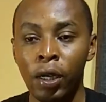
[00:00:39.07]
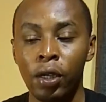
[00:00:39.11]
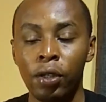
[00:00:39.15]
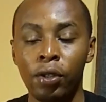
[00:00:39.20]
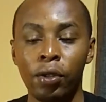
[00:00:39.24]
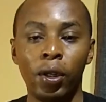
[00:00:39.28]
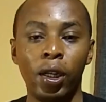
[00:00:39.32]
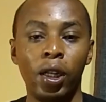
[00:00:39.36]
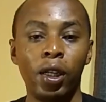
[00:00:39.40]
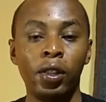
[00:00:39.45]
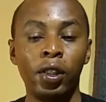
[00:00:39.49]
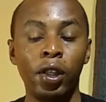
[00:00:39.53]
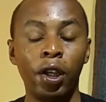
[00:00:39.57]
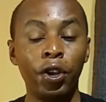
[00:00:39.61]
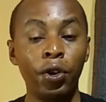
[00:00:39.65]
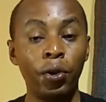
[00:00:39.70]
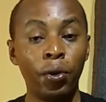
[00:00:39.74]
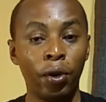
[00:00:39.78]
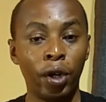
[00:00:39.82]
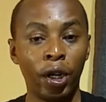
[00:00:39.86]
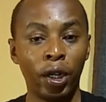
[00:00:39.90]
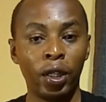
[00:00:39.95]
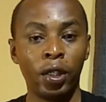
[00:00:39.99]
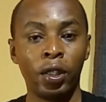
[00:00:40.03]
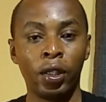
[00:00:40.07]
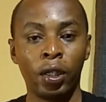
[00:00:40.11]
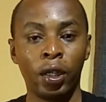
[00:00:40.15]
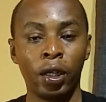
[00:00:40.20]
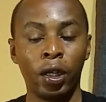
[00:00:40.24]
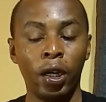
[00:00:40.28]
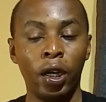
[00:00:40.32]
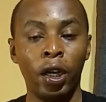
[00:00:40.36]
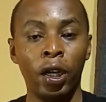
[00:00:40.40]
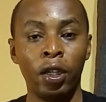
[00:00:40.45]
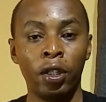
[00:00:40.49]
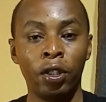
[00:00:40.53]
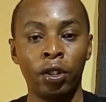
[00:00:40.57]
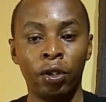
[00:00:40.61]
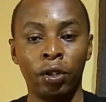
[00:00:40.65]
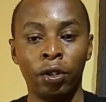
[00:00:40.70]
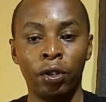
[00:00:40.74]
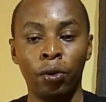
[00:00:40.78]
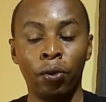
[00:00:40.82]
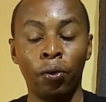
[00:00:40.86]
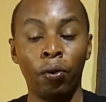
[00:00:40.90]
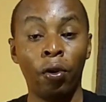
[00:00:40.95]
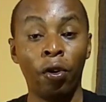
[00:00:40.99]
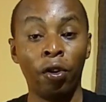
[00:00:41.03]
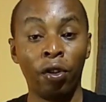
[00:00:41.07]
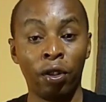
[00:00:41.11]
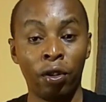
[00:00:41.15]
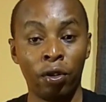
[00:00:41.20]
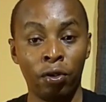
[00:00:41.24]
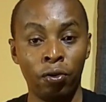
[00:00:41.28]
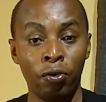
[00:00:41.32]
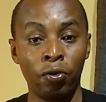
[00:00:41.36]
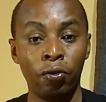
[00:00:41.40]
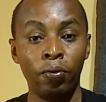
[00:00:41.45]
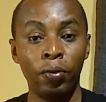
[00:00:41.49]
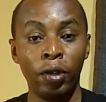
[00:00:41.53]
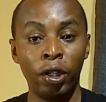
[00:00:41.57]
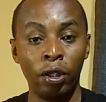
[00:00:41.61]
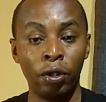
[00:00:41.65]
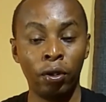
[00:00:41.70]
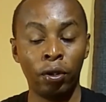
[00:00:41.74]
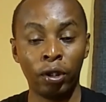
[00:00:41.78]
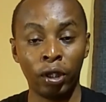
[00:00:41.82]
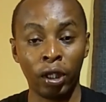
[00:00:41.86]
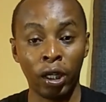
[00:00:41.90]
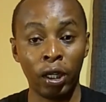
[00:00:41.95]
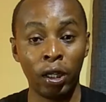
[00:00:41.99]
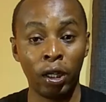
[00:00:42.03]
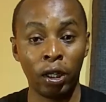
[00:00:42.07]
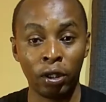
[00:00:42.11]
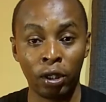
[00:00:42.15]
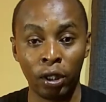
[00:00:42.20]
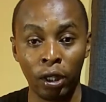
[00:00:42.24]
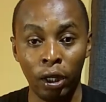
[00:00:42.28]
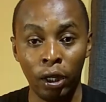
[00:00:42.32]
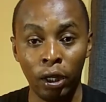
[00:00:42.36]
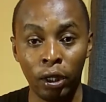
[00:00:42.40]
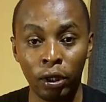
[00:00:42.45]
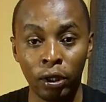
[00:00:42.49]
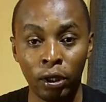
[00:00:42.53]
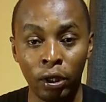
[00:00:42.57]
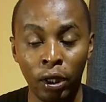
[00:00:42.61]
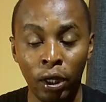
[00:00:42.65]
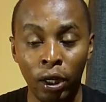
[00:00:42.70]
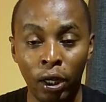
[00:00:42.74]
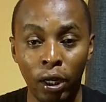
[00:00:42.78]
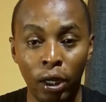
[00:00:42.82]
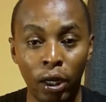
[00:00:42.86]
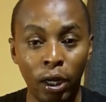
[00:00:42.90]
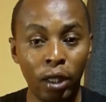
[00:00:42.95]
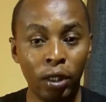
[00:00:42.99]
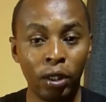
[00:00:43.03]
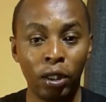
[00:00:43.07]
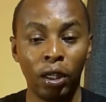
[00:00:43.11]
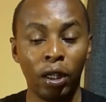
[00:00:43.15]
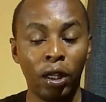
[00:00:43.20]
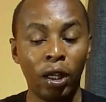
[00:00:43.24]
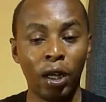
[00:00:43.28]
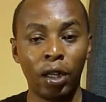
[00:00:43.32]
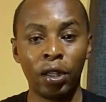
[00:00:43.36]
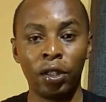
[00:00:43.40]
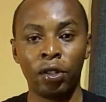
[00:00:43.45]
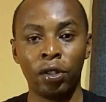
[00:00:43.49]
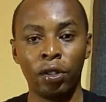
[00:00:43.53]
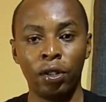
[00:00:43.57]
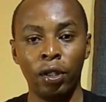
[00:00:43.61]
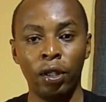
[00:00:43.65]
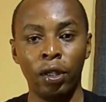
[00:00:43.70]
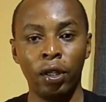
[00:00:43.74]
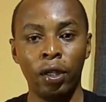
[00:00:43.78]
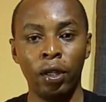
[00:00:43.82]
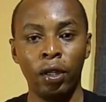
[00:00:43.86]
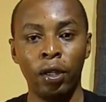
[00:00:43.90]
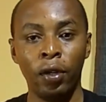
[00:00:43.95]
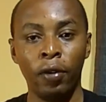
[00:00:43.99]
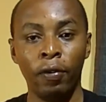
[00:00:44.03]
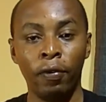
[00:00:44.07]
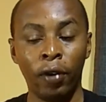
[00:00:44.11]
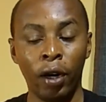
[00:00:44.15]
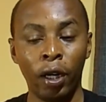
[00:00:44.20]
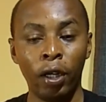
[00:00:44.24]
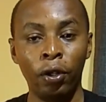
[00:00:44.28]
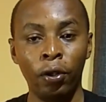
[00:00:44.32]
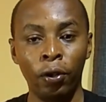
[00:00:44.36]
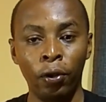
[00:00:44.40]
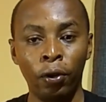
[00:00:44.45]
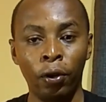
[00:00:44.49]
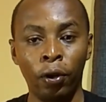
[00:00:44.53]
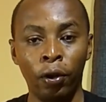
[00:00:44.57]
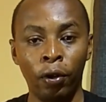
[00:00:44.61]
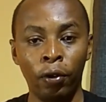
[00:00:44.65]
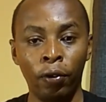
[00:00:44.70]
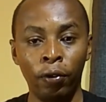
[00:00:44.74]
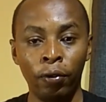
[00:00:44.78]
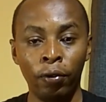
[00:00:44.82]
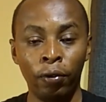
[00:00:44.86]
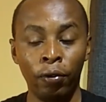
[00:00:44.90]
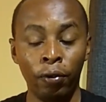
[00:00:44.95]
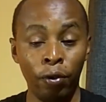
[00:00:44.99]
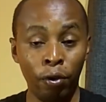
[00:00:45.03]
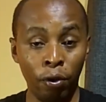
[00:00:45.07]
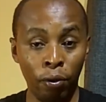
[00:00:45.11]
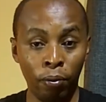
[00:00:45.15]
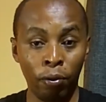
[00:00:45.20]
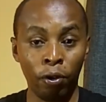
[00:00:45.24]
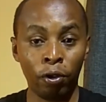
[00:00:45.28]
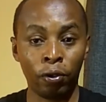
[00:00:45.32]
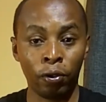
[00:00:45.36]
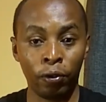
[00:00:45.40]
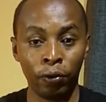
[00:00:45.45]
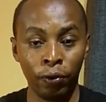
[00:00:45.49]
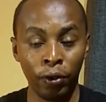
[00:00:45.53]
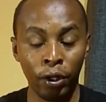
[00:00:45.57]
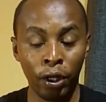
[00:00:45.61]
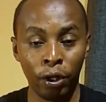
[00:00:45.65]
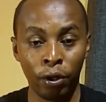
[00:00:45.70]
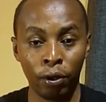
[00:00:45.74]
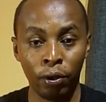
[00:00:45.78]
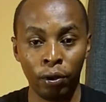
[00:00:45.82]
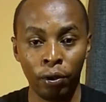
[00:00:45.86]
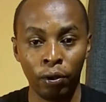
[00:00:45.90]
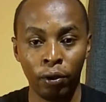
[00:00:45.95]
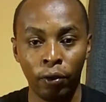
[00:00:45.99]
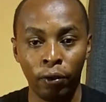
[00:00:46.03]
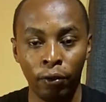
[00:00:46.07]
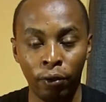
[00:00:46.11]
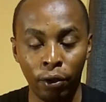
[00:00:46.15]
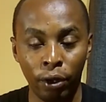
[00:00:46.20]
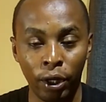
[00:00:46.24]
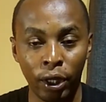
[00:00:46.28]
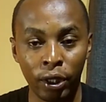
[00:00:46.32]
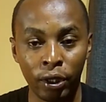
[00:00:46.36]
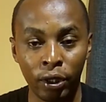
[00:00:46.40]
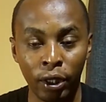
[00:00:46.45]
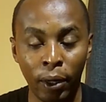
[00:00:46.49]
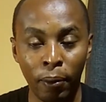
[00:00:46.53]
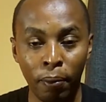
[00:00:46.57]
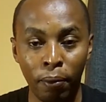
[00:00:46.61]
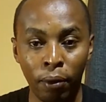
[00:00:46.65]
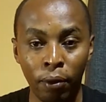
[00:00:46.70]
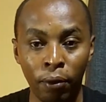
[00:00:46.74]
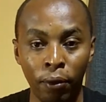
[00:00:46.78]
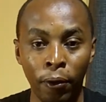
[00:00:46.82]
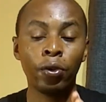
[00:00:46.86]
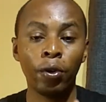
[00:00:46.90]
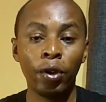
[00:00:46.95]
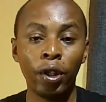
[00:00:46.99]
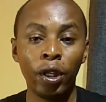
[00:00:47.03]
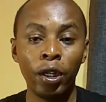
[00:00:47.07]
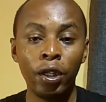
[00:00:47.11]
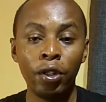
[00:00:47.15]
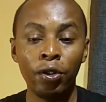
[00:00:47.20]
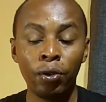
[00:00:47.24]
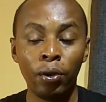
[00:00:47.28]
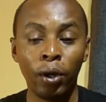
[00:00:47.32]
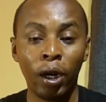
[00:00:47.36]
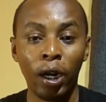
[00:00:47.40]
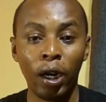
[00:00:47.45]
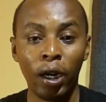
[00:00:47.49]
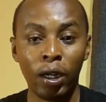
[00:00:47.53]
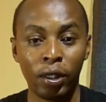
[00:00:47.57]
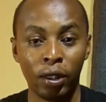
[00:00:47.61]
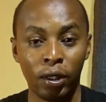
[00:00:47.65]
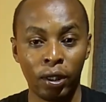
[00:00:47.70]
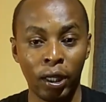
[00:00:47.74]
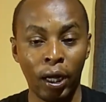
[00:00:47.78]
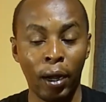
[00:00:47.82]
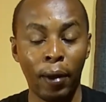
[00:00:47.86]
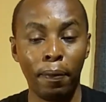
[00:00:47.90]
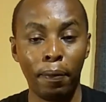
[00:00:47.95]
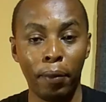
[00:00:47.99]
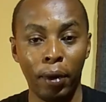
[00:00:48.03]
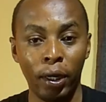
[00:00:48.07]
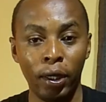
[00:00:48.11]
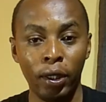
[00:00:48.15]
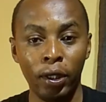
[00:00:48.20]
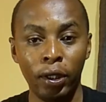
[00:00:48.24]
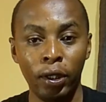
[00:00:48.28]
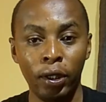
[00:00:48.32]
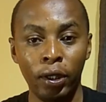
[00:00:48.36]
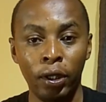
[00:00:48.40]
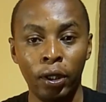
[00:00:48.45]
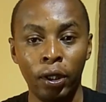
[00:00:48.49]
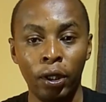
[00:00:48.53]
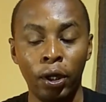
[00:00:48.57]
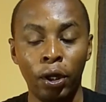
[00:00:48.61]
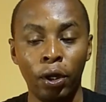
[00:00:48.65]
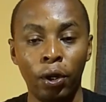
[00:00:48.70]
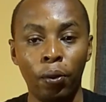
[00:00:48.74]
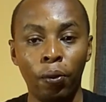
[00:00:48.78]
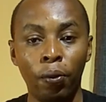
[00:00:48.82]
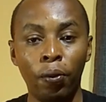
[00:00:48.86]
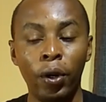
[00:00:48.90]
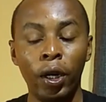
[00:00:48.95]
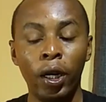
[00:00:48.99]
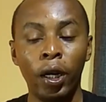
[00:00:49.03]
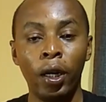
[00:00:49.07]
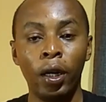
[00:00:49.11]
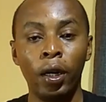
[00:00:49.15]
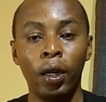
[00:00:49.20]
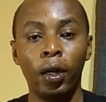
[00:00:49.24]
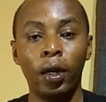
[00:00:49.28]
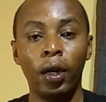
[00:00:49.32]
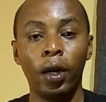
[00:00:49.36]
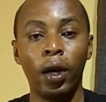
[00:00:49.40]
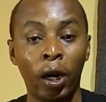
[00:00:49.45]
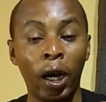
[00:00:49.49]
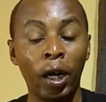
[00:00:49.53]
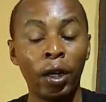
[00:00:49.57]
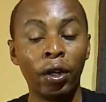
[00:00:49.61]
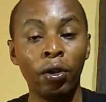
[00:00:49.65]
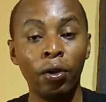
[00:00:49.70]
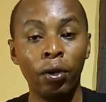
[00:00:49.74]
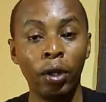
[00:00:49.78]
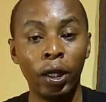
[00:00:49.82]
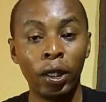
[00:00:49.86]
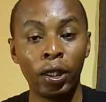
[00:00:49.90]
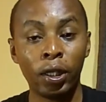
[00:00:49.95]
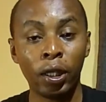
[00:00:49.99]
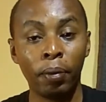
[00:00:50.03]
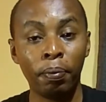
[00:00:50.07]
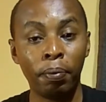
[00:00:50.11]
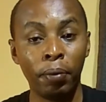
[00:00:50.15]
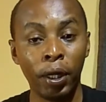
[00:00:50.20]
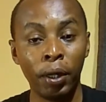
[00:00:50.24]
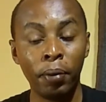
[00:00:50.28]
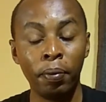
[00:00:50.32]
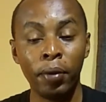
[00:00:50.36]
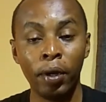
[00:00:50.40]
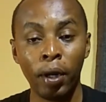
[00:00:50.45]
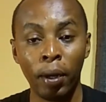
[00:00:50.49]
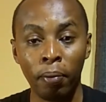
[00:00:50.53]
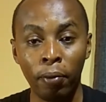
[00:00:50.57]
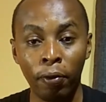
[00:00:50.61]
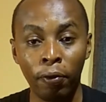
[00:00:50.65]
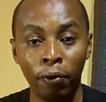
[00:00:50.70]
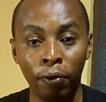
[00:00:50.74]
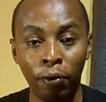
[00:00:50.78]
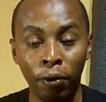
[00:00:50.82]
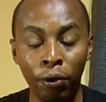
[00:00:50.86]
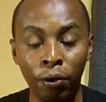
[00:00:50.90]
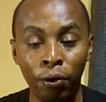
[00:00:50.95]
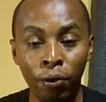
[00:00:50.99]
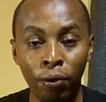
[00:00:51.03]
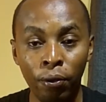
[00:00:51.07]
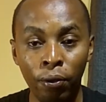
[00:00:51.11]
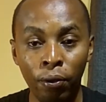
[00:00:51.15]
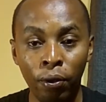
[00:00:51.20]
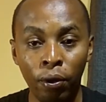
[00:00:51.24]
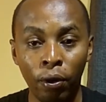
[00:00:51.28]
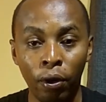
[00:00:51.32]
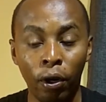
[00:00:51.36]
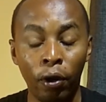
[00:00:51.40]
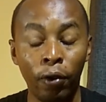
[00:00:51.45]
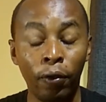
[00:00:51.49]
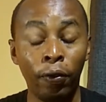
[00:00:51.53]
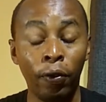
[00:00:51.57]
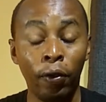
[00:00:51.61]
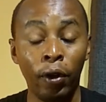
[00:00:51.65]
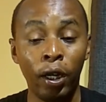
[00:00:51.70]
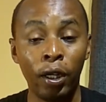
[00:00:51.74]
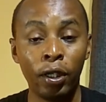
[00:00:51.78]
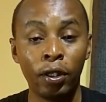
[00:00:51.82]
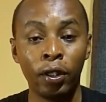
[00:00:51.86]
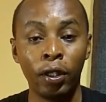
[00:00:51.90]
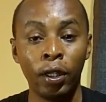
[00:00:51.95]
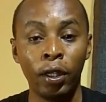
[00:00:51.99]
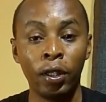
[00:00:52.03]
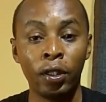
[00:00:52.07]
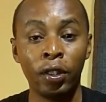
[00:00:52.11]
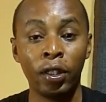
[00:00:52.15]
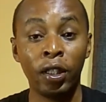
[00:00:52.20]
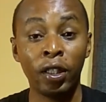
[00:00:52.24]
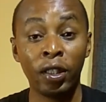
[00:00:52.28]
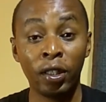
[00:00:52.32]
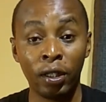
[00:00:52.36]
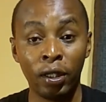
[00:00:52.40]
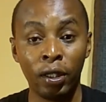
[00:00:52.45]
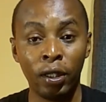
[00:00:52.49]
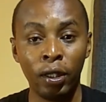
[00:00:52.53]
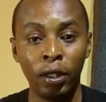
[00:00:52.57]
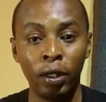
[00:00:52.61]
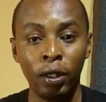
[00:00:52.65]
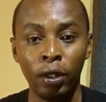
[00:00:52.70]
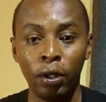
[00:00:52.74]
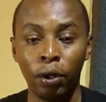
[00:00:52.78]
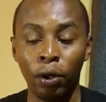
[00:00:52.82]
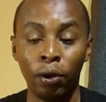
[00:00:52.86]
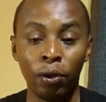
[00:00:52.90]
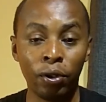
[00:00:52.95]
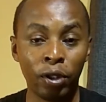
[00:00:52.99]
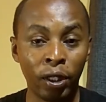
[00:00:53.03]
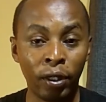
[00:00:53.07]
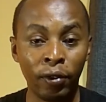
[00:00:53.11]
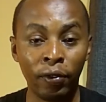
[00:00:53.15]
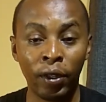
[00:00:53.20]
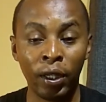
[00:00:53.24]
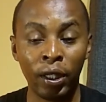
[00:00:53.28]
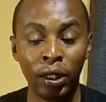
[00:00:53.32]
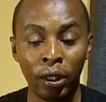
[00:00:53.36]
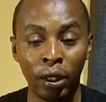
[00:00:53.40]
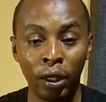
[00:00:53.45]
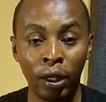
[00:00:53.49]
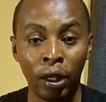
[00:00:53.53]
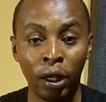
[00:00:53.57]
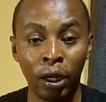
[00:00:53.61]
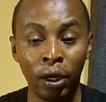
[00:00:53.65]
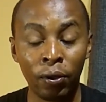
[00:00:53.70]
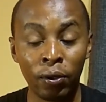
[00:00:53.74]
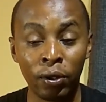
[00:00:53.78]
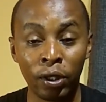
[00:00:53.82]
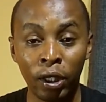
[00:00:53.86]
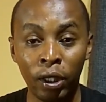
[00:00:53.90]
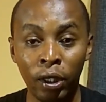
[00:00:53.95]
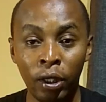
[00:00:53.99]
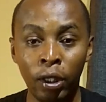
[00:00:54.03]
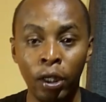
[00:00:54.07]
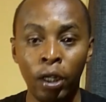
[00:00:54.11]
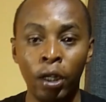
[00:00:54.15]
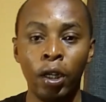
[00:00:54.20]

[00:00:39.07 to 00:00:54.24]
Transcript: So let's say your risk is worth 2 million Kenya shillings. Let's say that's the value of your motor vehicle, for example. So the insurance company will calculate a premium for you of, let's say, 60 or 70,000